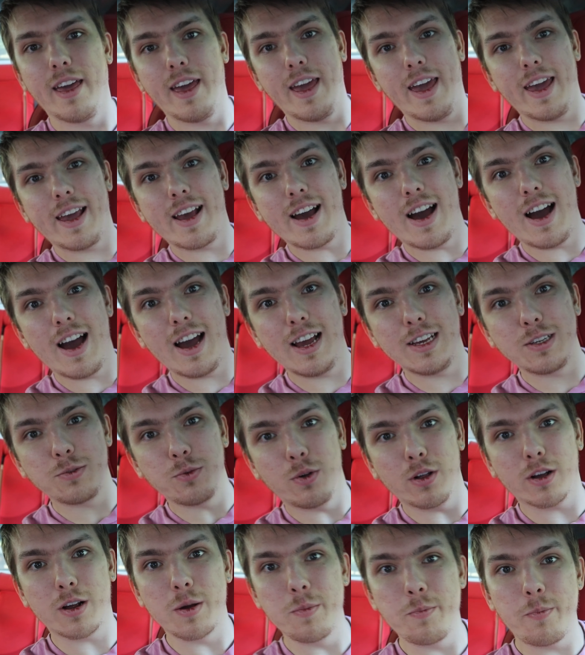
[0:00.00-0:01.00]
Hey guys,
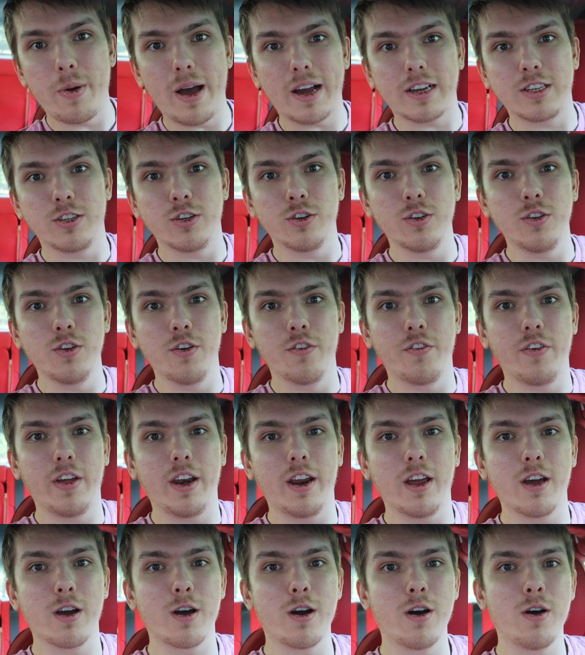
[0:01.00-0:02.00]
welcome back to a new
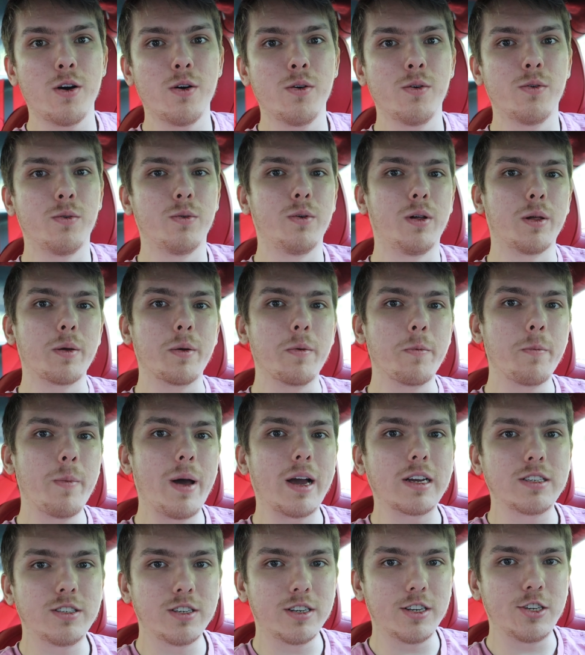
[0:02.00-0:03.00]
video. Welcome
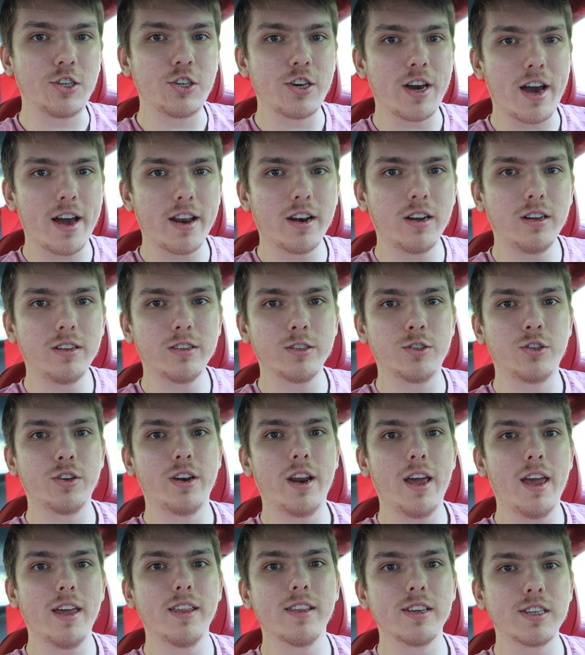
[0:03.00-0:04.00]
back to the channel.
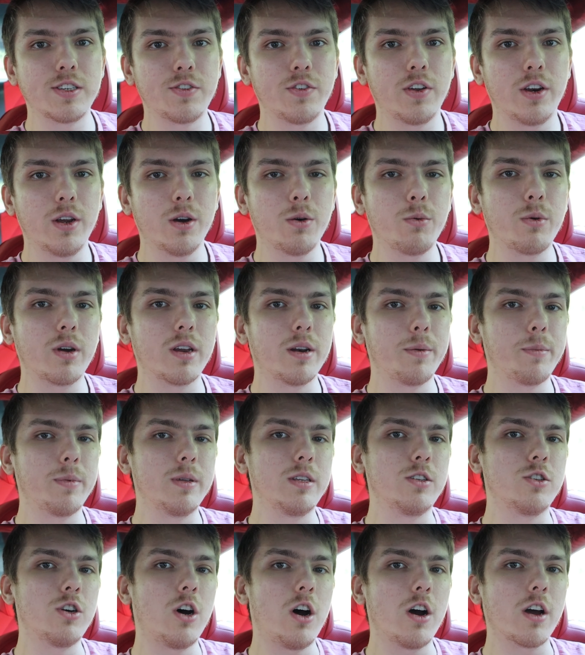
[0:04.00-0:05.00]
Today in this video we're going to
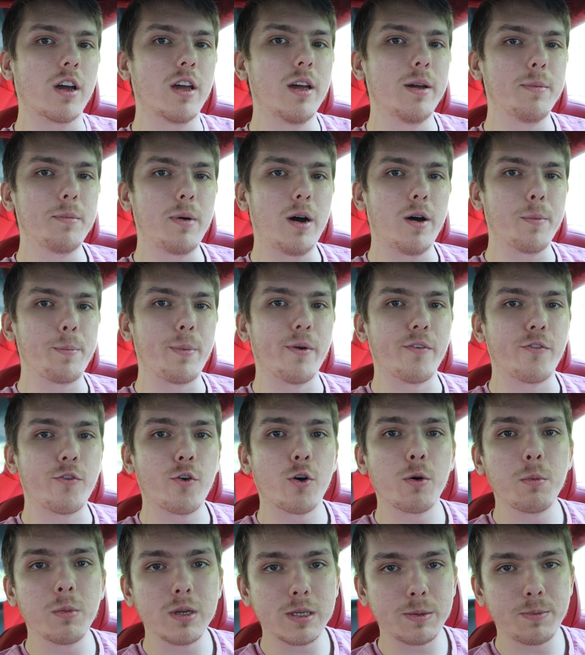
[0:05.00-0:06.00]
be talking about
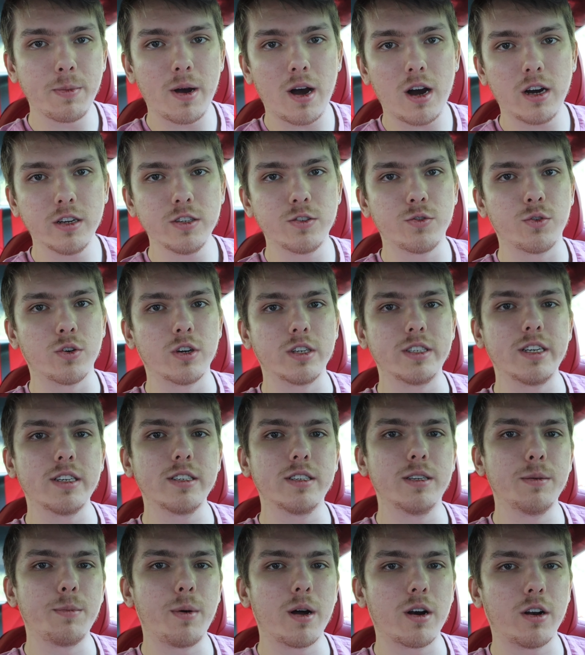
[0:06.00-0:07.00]
performance mods for
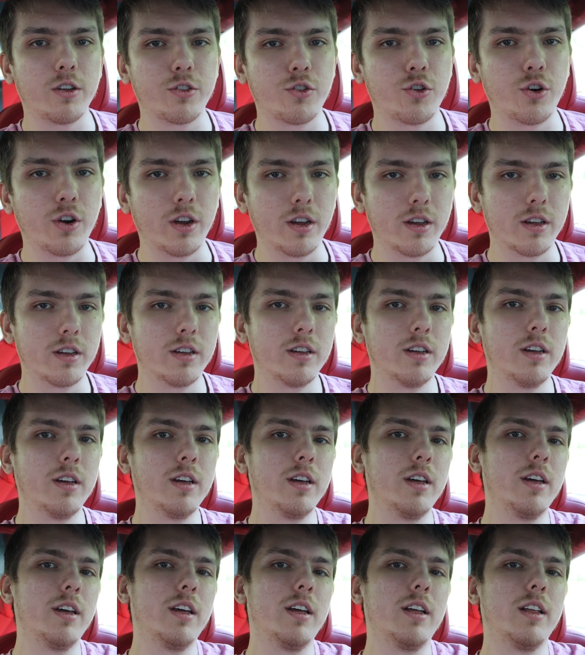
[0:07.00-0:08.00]
Tesla Model 3.
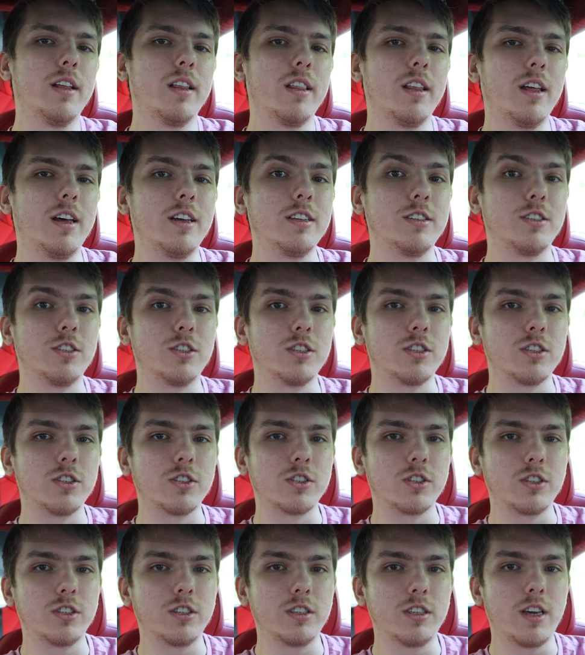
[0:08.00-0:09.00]

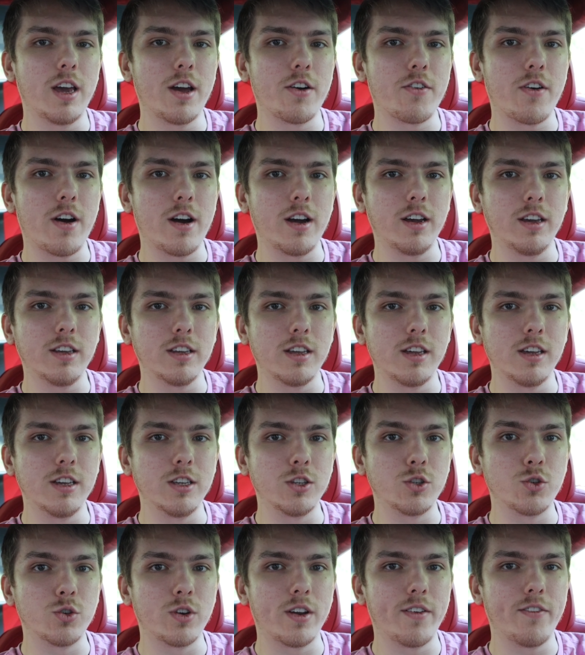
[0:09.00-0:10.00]
Let's get right
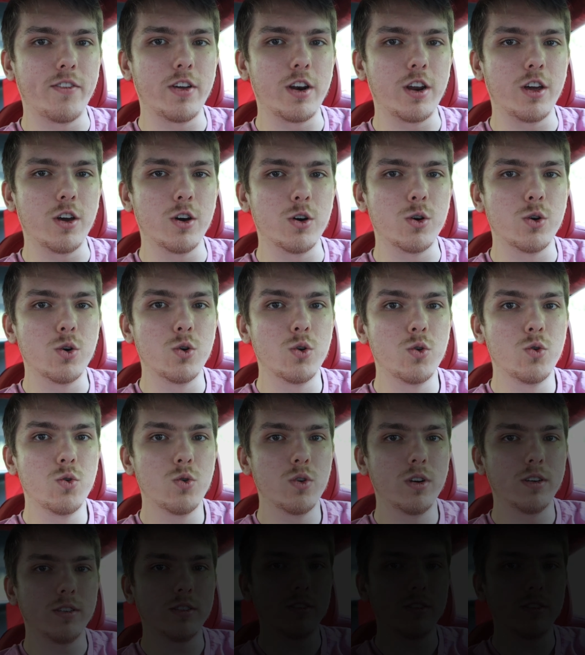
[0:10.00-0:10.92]
into the video.